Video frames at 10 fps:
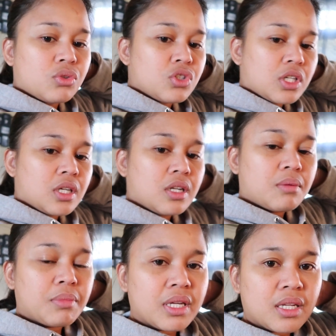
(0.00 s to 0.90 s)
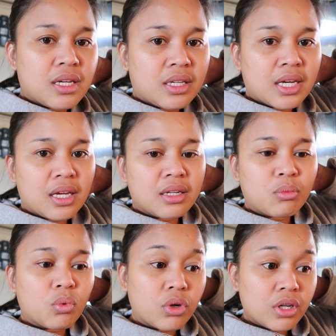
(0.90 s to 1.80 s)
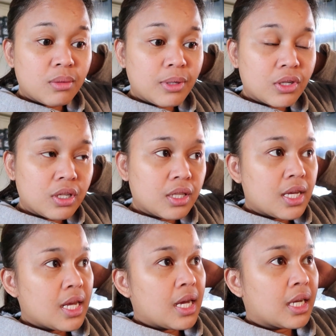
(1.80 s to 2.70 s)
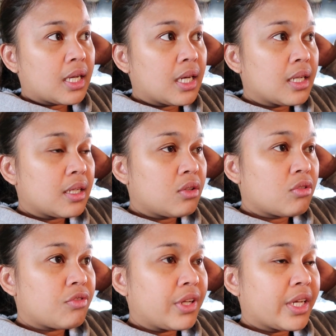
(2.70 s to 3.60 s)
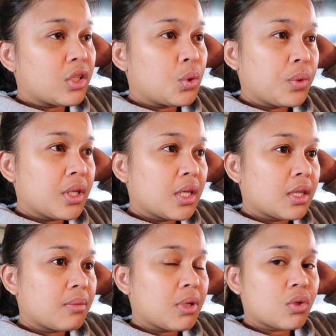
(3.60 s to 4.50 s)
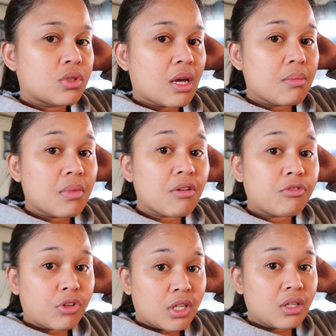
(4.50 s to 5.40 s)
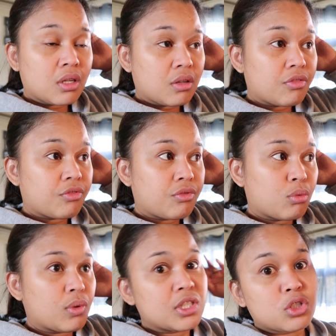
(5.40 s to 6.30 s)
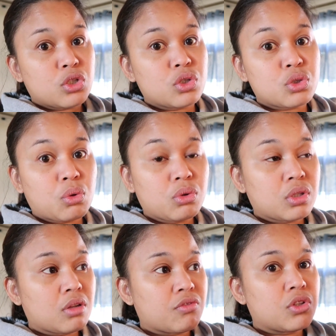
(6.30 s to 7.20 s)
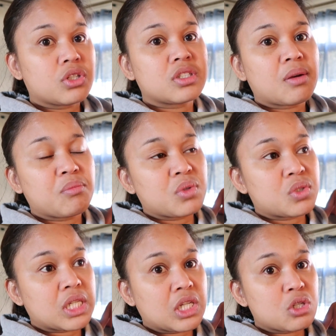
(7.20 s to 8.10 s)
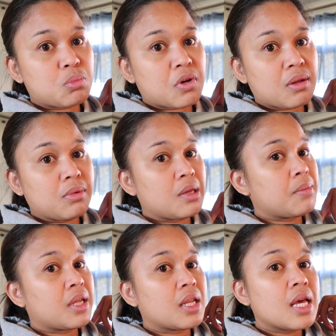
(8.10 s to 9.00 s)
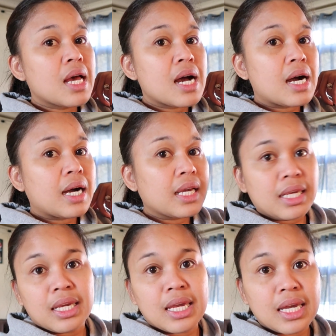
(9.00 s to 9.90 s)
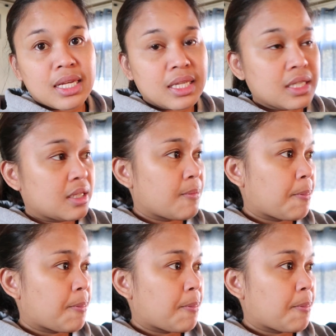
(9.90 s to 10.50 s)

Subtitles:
check it up, and I kind of worried about it. I kind of don't feel like doing it, because I'm afraid if what's the result if there's some serious problem and I cannot